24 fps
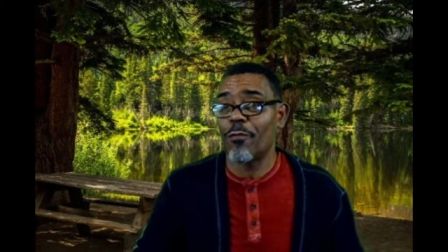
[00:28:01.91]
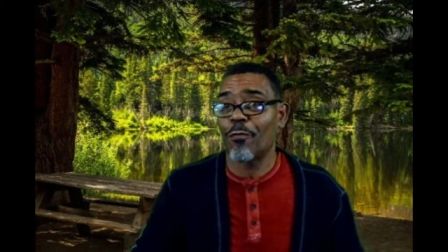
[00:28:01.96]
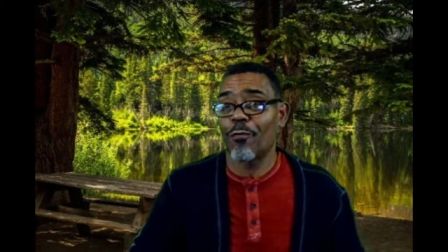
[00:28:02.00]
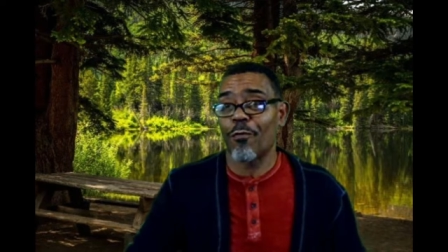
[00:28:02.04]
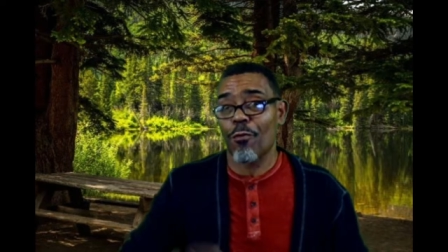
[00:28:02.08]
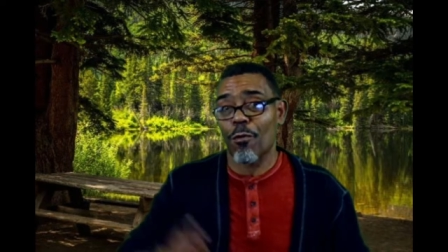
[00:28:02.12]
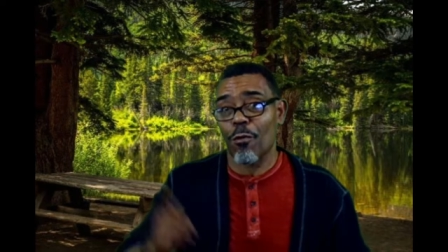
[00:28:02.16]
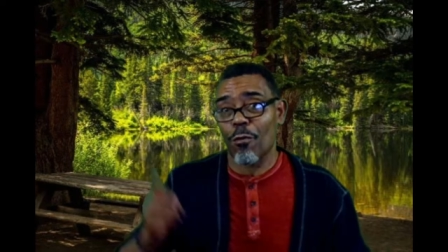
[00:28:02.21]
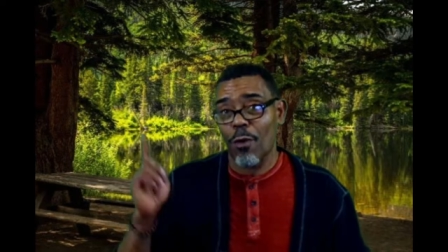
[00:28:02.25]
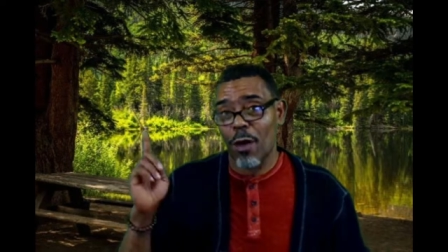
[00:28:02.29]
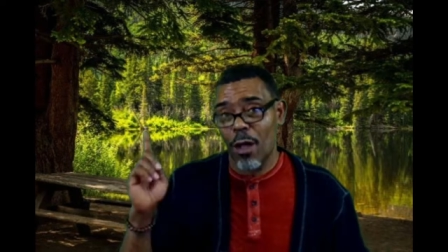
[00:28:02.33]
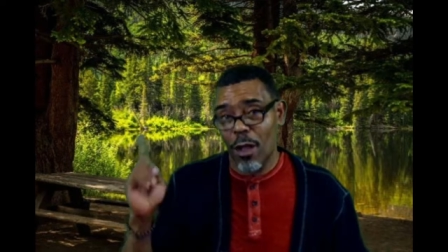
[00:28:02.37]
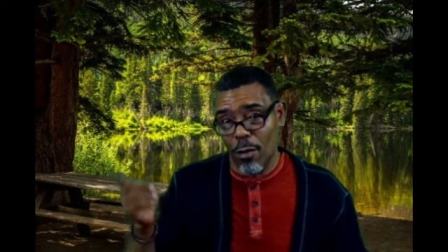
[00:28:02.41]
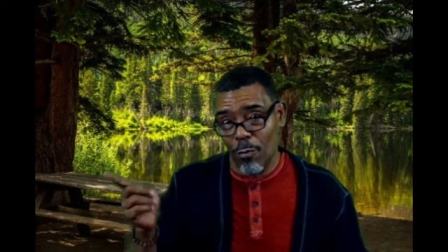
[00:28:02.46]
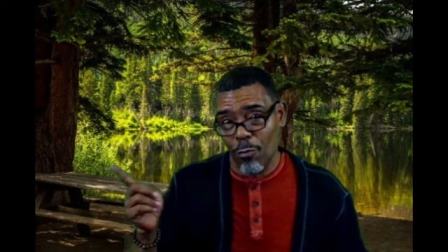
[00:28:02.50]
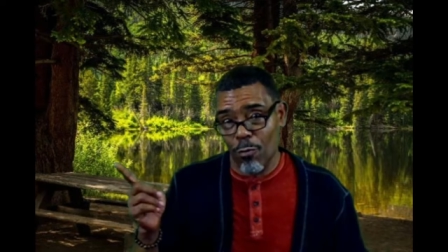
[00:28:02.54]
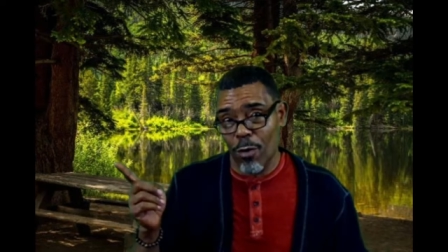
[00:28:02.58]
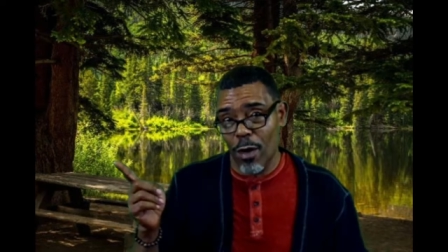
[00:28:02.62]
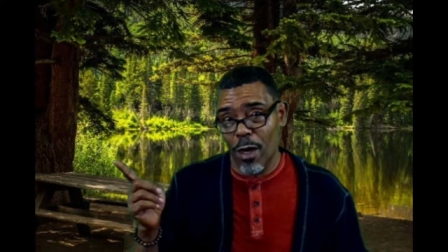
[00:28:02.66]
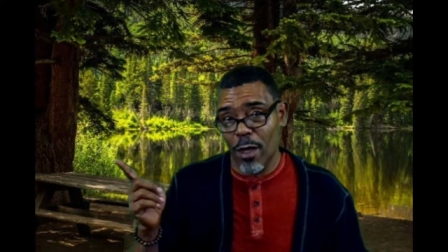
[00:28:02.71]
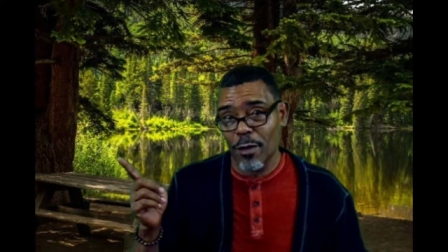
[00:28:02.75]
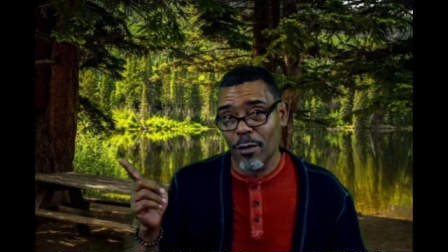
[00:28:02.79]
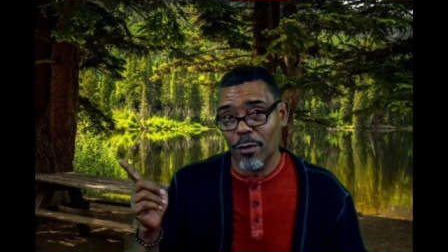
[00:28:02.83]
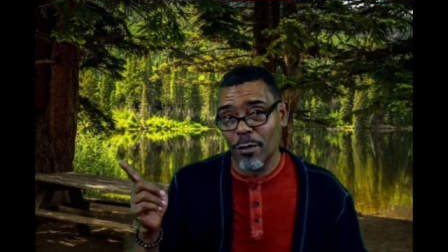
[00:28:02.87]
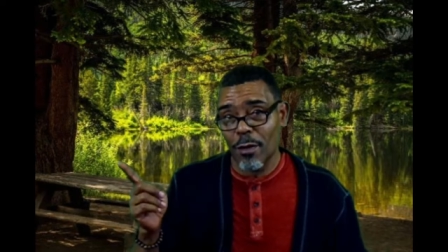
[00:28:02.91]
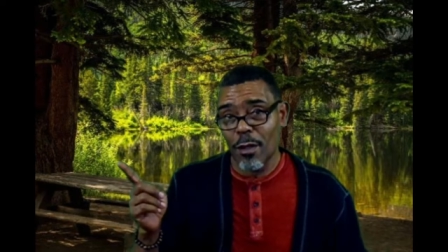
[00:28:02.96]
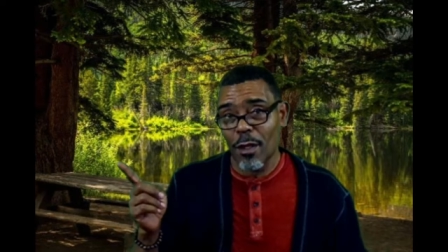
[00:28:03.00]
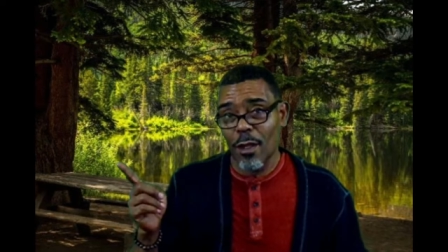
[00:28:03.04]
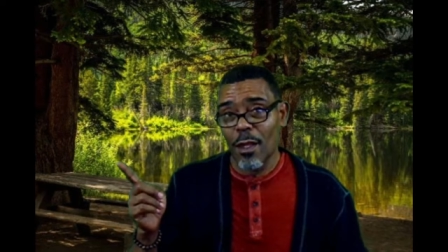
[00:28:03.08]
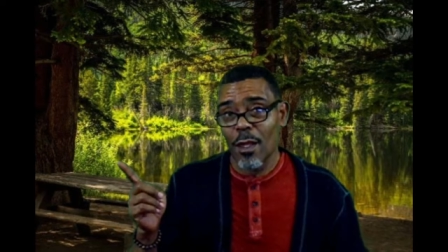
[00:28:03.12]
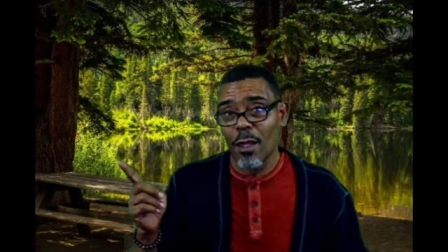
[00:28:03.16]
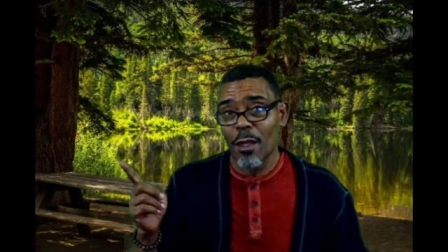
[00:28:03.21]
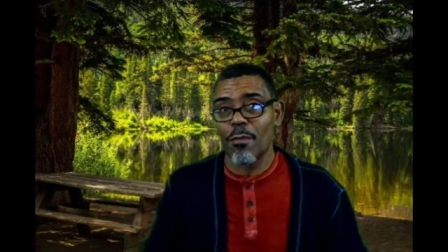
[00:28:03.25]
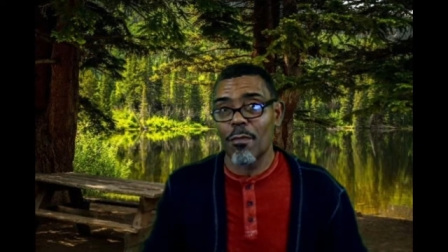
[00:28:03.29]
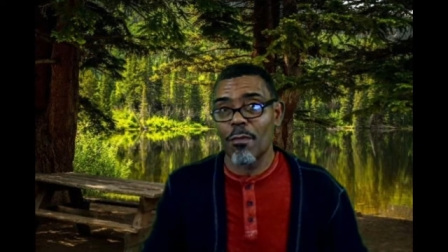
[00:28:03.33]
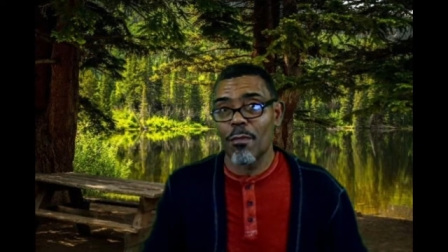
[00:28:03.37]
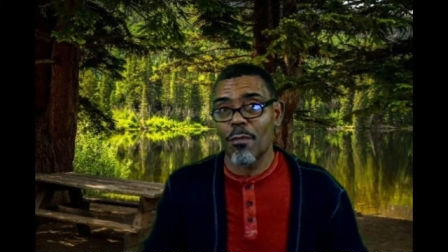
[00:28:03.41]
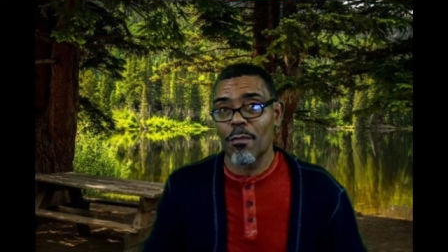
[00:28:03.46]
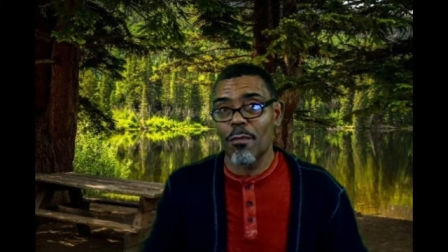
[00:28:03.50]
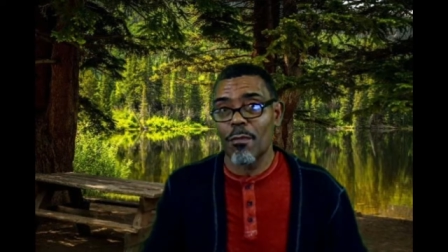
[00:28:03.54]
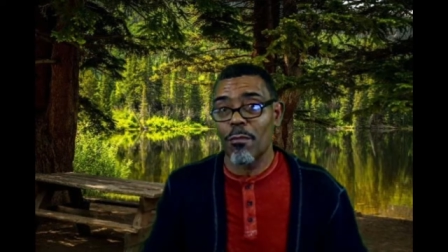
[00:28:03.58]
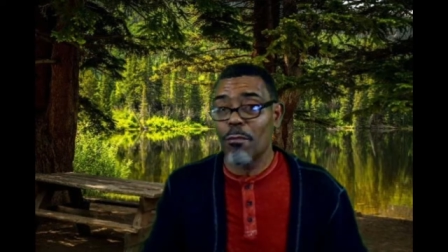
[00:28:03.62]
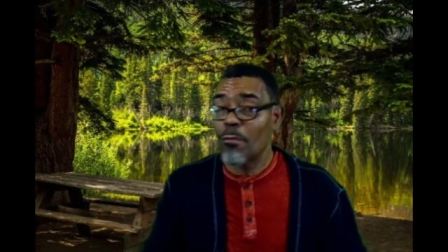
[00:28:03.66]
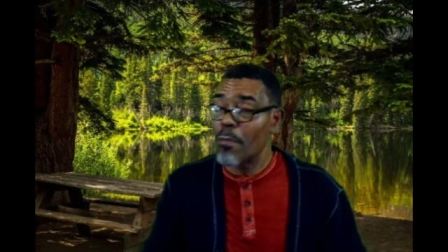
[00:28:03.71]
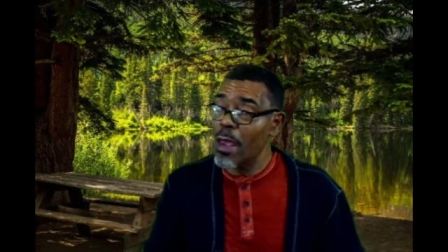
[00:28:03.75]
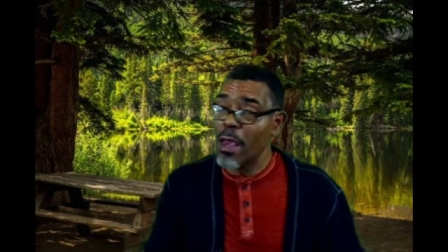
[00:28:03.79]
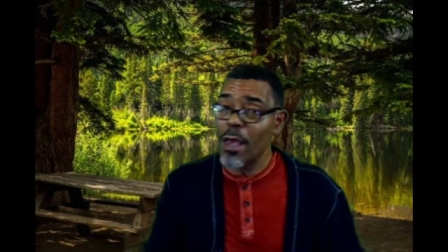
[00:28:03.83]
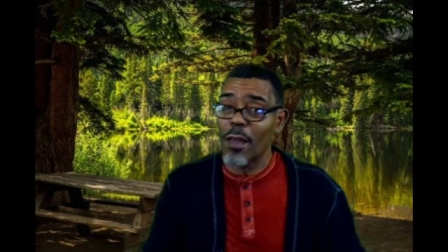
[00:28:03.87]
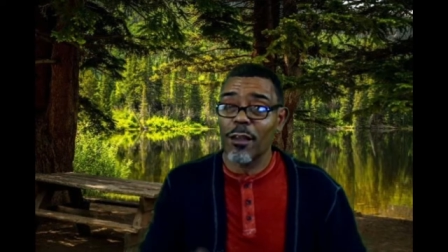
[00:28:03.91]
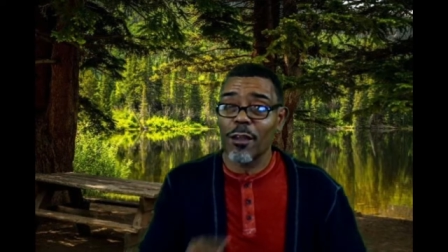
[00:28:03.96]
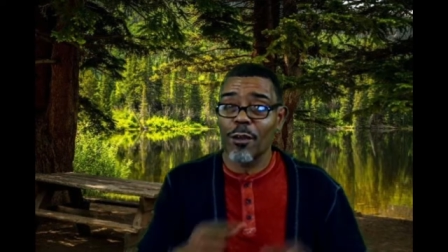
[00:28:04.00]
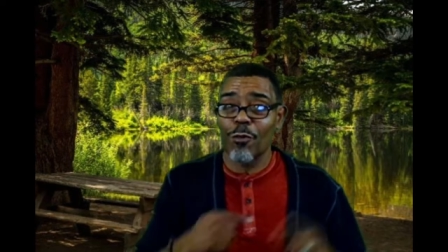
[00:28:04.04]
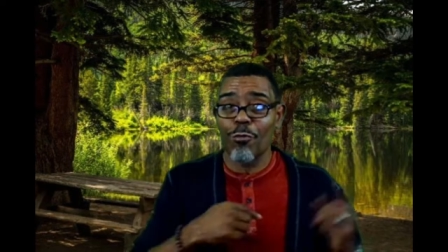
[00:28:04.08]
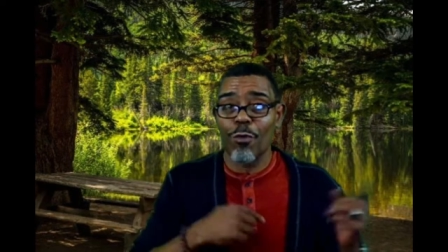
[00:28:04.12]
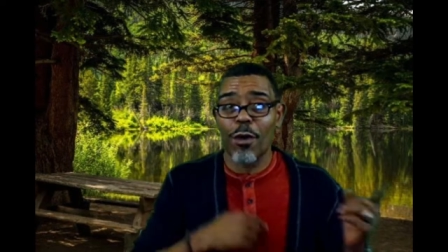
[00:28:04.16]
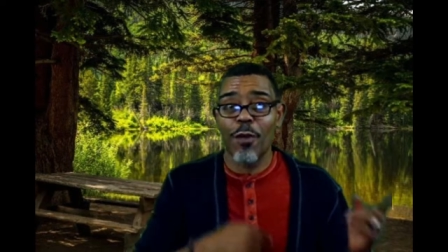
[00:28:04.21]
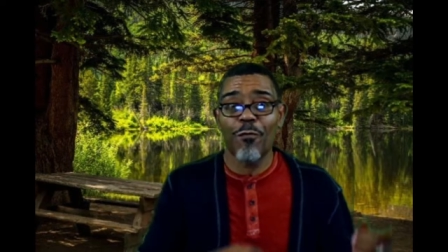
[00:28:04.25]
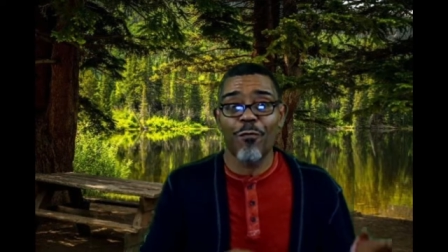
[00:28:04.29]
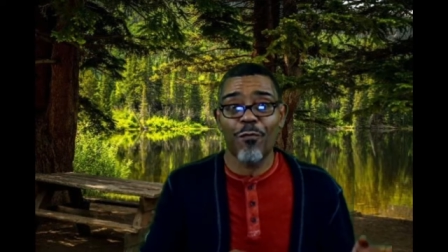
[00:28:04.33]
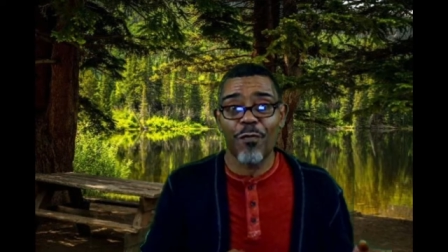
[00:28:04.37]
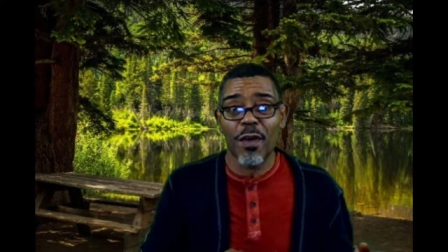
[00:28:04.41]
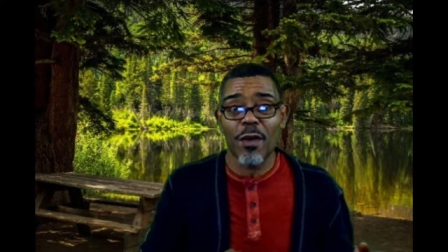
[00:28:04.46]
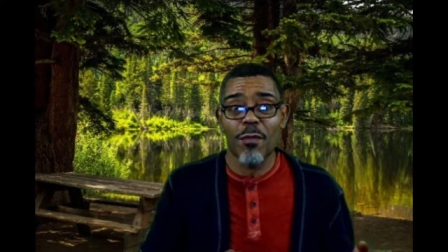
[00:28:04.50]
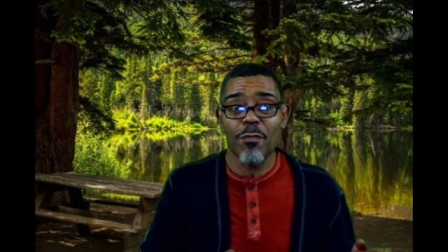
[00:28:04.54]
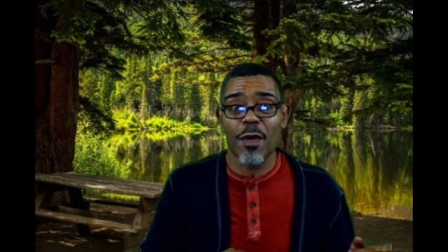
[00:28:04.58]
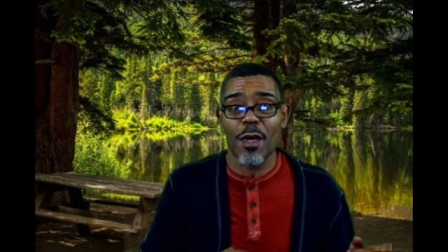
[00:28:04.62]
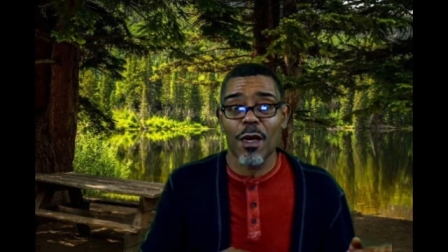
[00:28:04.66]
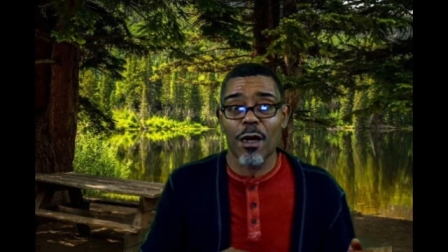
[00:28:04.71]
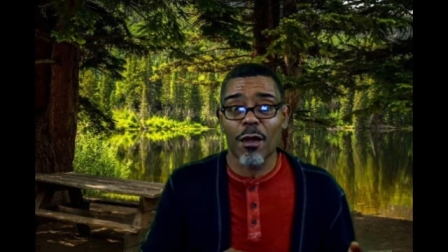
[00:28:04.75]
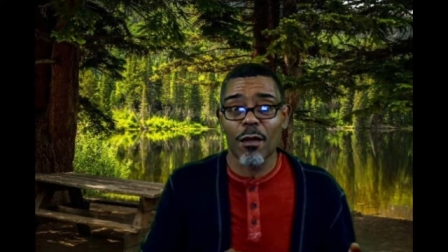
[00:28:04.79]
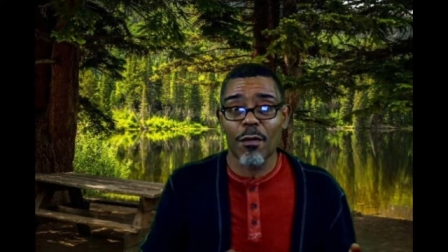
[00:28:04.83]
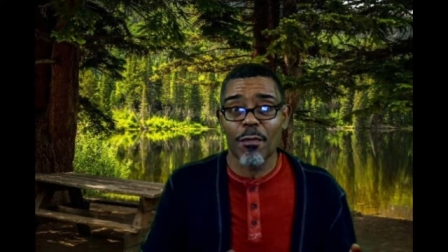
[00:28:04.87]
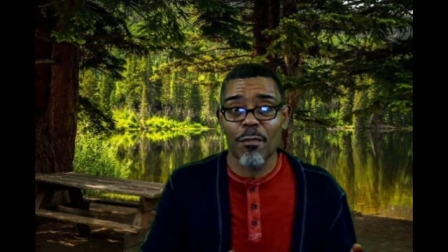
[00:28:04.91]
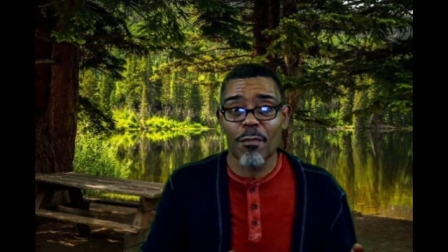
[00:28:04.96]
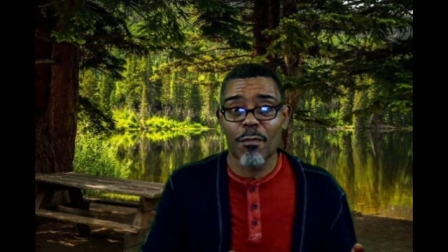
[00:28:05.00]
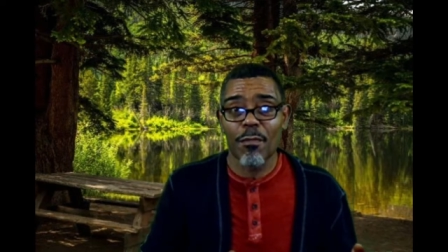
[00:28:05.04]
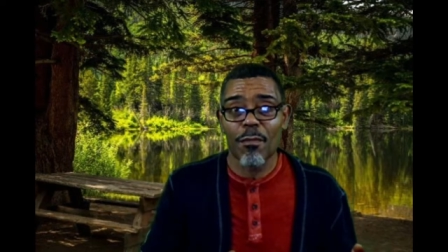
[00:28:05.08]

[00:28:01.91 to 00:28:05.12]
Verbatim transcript: for one male and one female